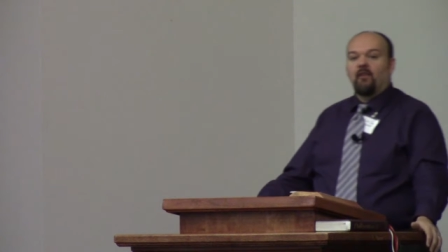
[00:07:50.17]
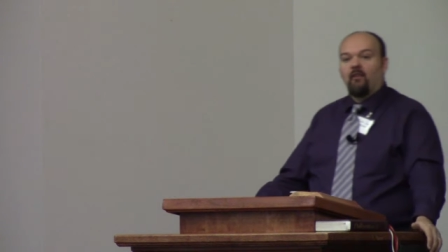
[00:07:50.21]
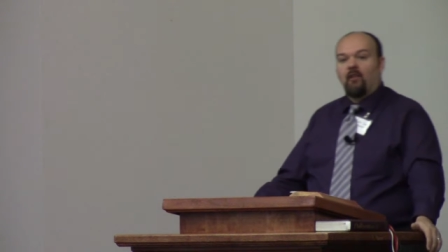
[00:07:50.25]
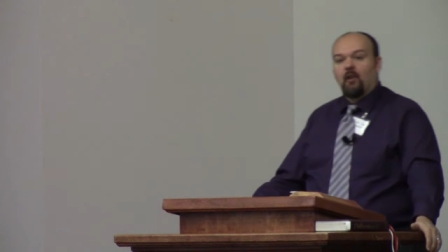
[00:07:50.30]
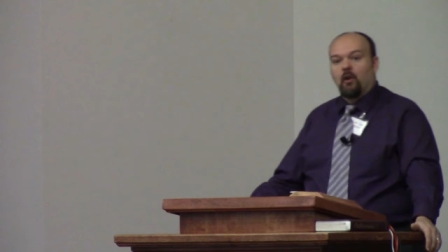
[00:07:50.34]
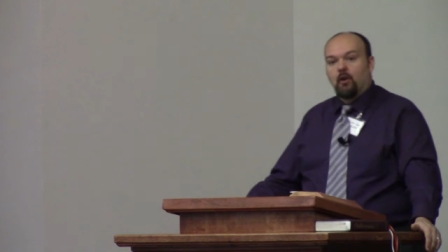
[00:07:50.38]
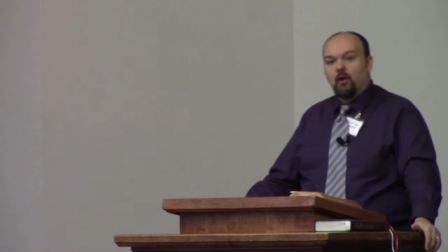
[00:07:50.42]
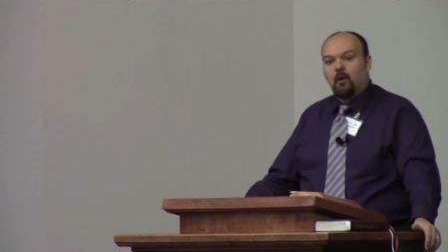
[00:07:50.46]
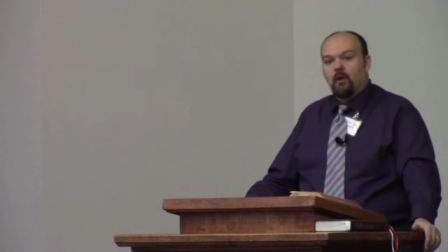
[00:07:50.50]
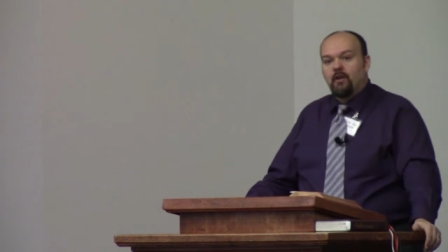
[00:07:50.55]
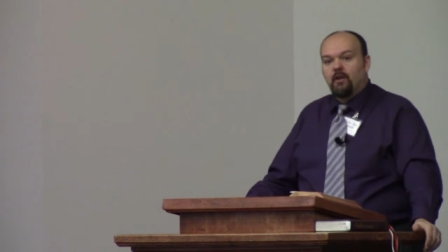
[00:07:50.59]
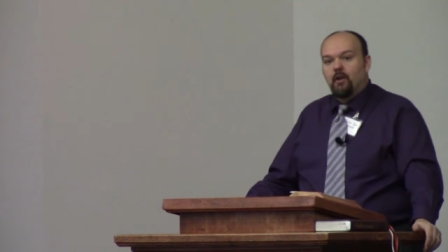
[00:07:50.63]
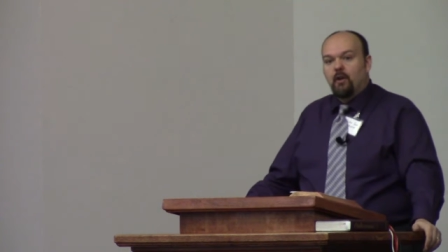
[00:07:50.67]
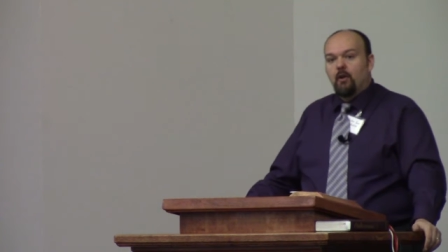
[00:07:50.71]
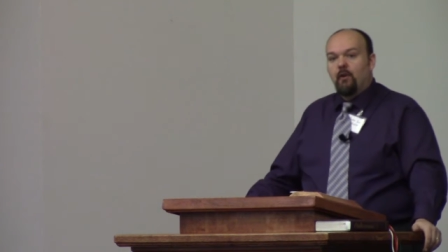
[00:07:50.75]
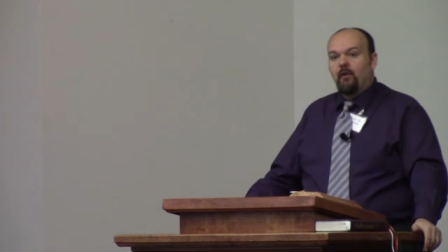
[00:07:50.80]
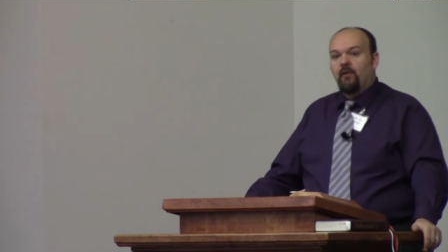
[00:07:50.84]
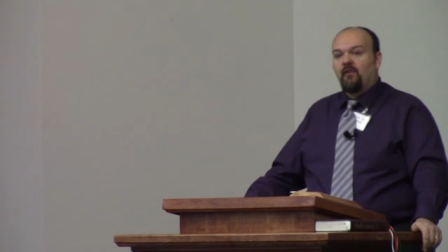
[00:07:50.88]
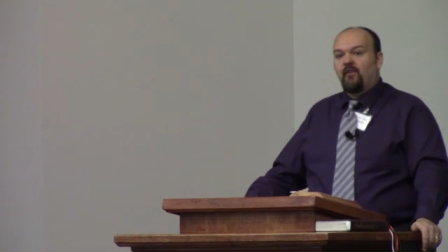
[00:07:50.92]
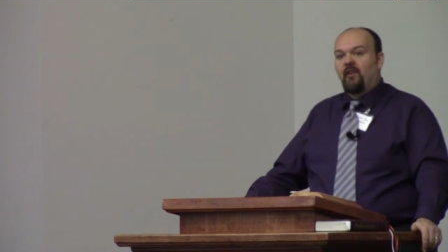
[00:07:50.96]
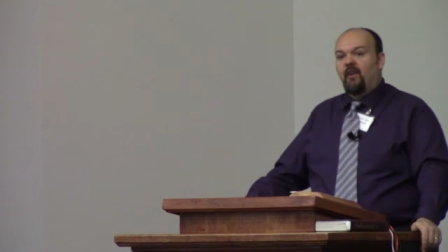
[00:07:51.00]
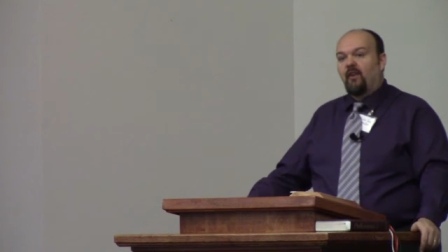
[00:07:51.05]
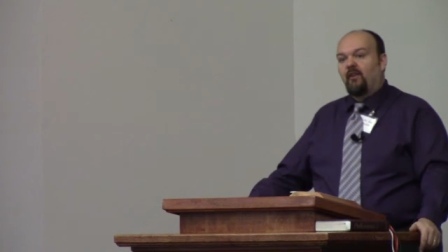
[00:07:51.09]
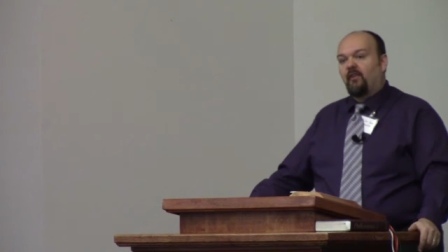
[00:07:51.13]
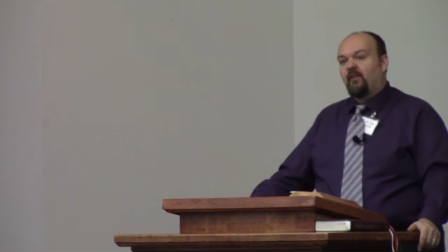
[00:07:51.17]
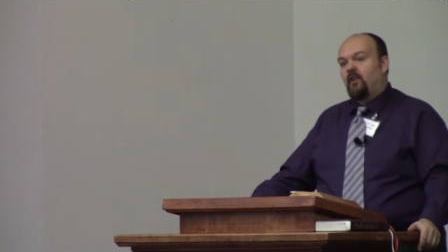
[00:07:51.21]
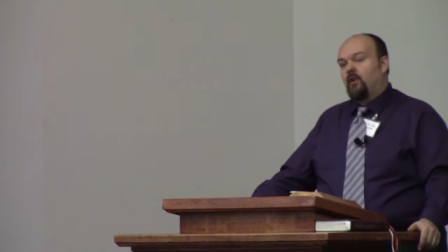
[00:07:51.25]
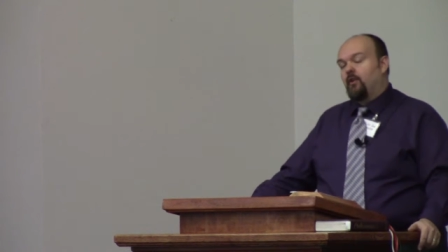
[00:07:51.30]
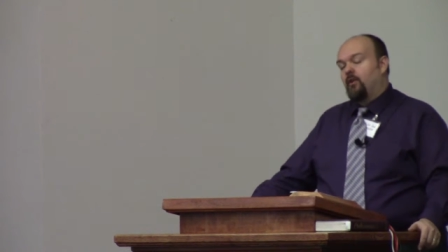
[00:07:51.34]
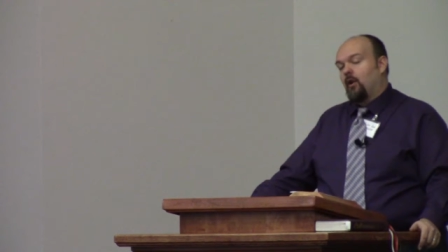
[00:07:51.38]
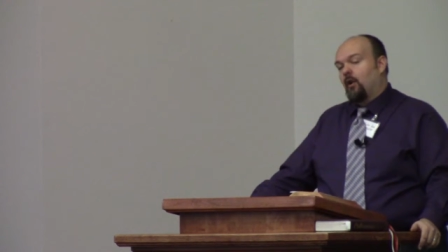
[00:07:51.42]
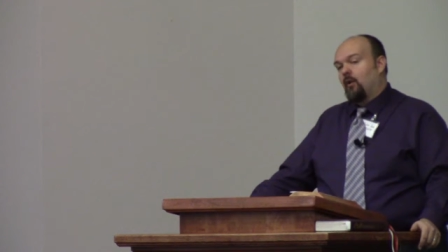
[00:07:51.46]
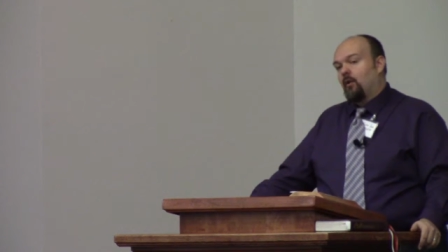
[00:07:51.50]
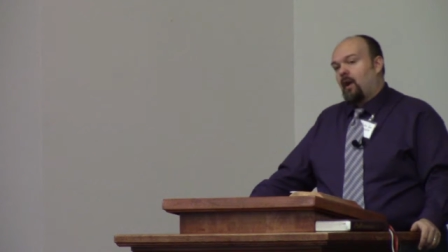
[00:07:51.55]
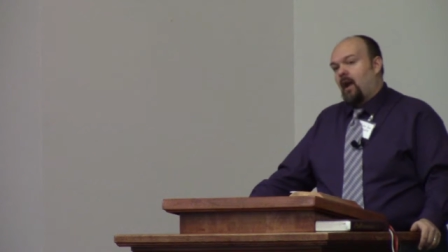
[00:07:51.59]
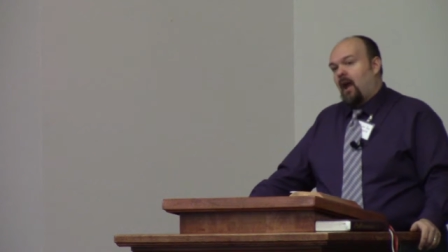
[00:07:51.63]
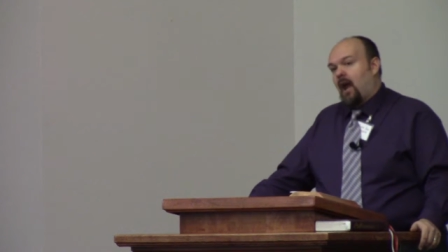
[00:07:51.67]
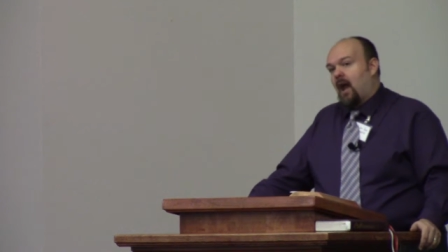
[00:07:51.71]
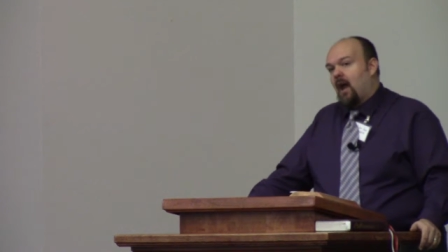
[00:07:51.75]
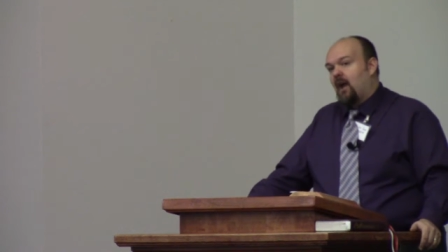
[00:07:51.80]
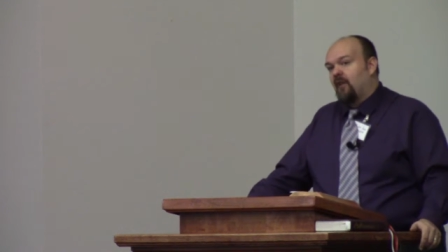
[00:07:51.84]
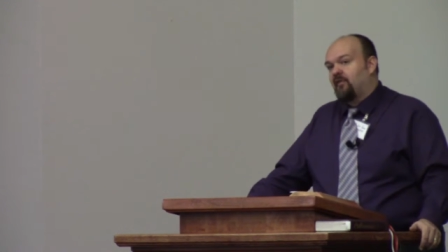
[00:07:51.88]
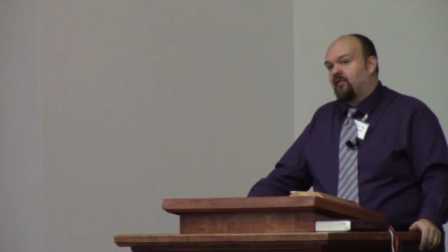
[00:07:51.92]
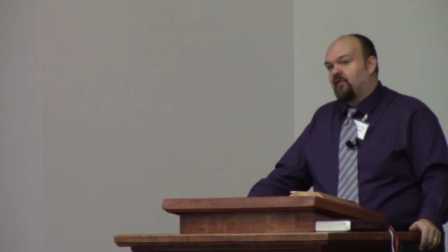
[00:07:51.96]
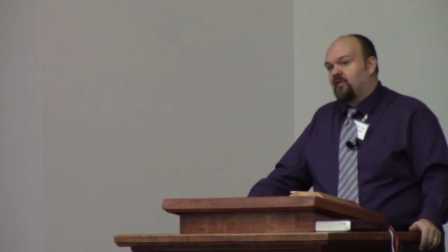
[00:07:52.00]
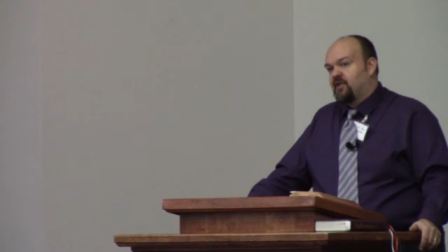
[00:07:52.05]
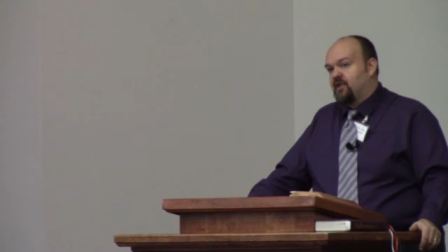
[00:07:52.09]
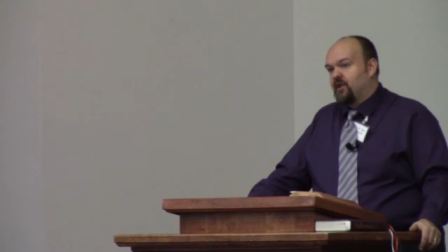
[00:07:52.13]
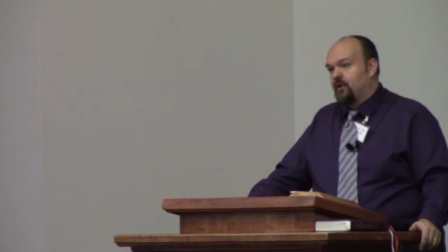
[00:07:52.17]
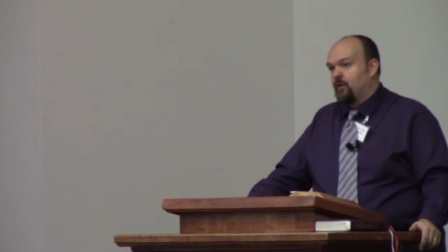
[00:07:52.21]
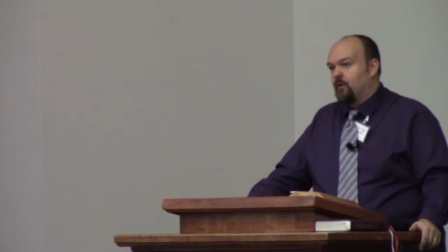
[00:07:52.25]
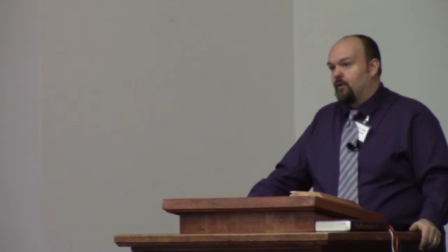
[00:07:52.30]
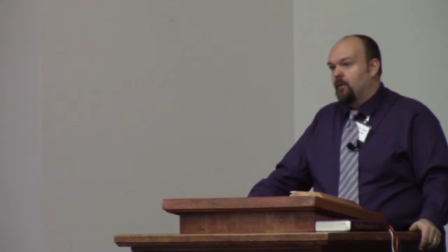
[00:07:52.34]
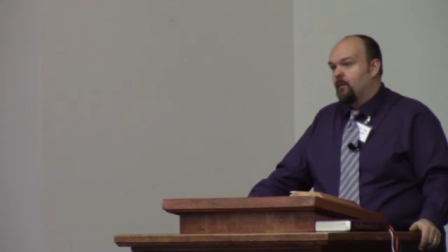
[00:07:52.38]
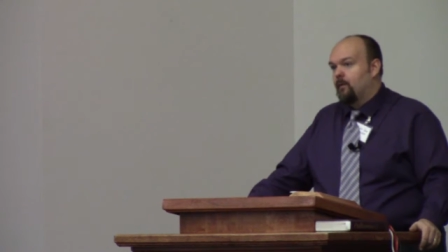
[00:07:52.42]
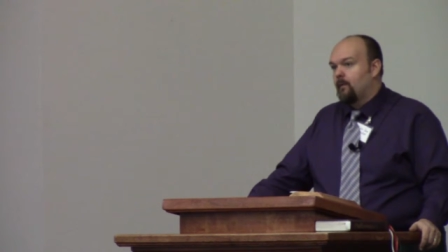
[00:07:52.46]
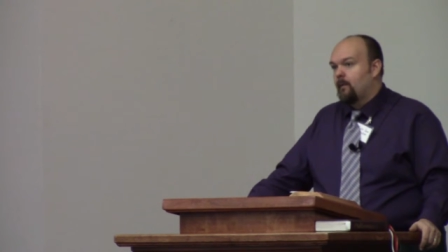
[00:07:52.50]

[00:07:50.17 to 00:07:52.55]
and the good news is you don't have to